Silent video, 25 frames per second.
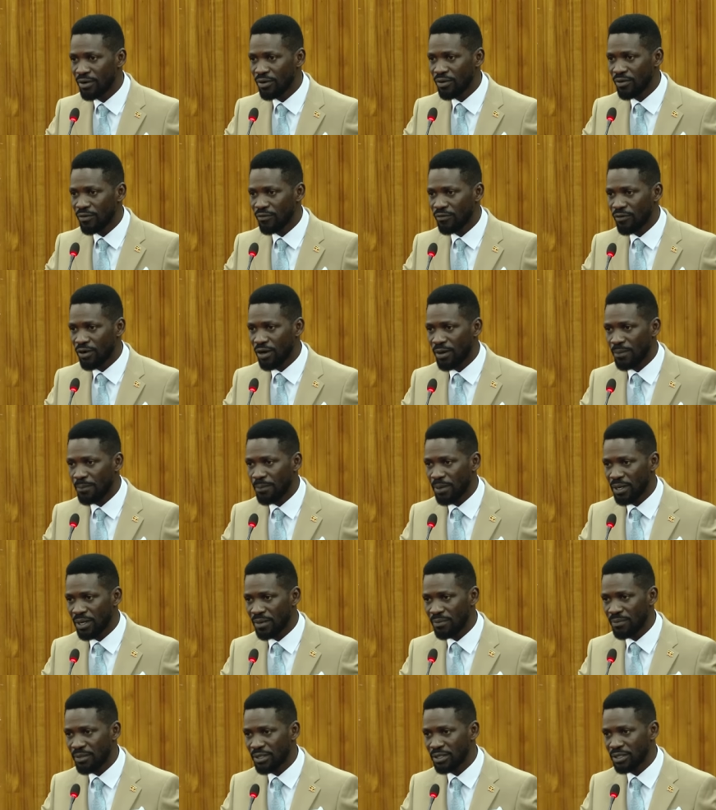of our
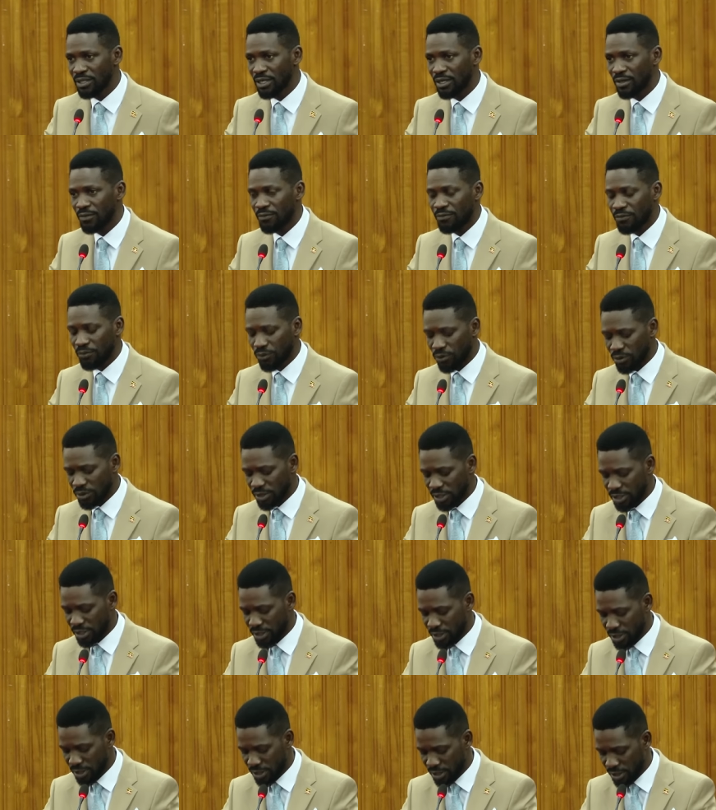Parliamentary
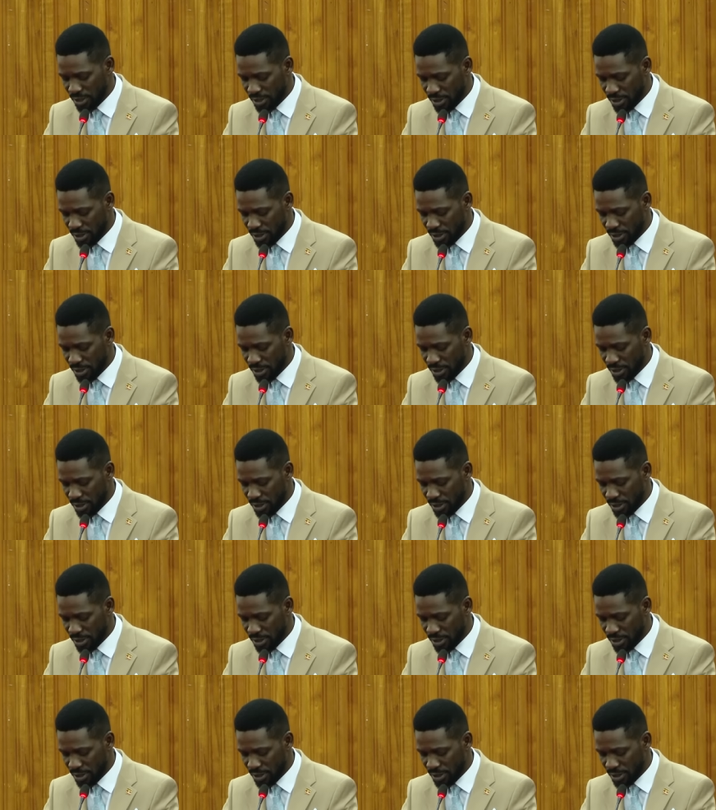Front,